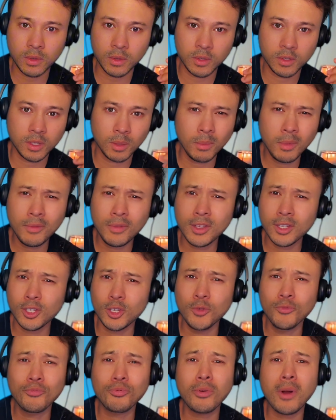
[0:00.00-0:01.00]
Some of this
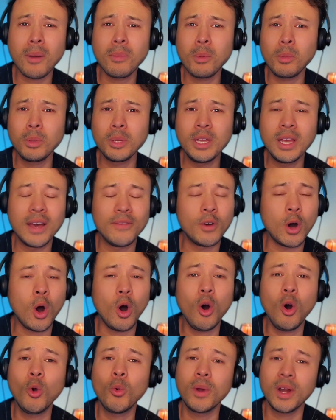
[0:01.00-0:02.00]
you probably have
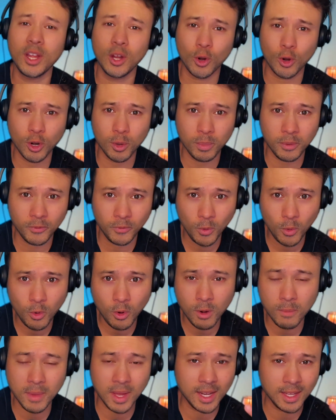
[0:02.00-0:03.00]
already heard
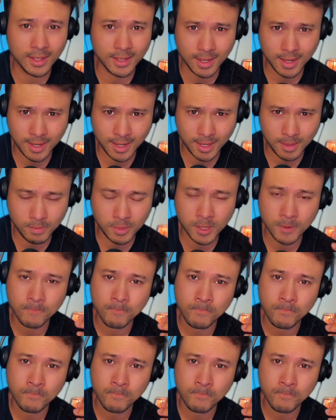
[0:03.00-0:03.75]
before many times.